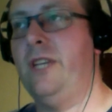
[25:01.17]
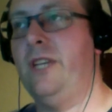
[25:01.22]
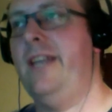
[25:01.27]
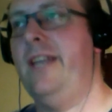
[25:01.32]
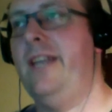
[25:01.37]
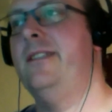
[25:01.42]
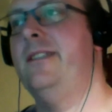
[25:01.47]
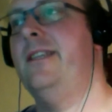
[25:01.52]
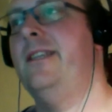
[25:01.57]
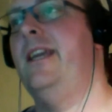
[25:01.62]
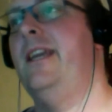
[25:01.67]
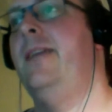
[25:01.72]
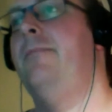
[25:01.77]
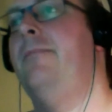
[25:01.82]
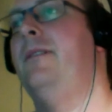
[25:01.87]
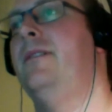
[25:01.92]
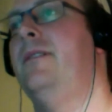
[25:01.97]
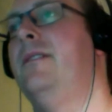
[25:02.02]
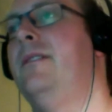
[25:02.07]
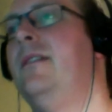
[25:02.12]
and see
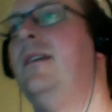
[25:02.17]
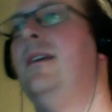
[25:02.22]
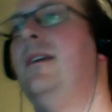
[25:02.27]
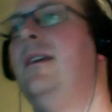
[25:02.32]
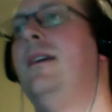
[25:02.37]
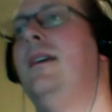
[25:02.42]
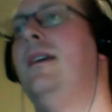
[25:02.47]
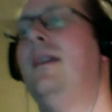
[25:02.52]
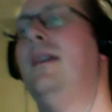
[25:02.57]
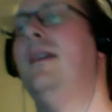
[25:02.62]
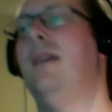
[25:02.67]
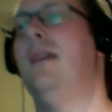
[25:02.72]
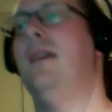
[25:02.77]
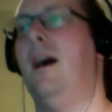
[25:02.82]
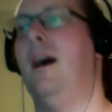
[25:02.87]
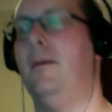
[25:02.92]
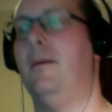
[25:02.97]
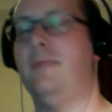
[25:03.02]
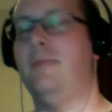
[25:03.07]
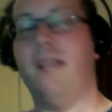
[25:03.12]
because
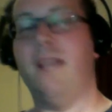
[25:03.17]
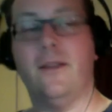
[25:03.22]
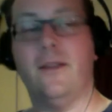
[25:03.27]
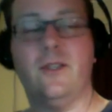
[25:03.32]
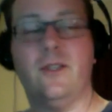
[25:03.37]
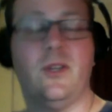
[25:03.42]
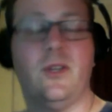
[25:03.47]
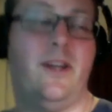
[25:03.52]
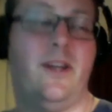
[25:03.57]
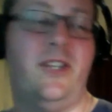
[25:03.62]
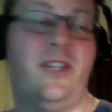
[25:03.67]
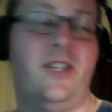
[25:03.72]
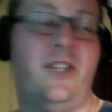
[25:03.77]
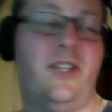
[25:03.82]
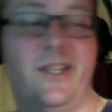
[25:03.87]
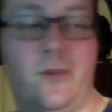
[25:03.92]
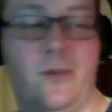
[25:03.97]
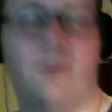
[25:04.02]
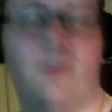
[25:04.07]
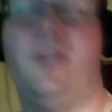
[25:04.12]
Telstra 3G
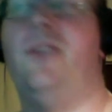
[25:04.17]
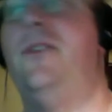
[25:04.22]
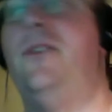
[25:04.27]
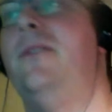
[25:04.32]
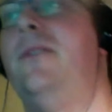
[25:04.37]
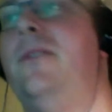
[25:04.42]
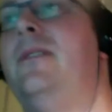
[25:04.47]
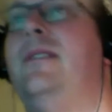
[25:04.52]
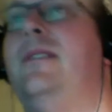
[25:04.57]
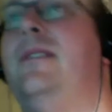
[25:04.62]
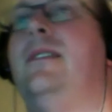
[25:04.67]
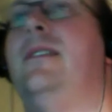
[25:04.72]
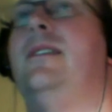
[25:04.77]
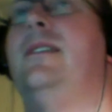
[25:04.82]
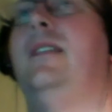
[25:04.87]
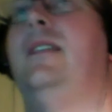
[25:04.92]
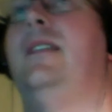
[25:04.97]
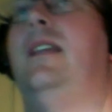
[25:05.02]
is also useless in the city.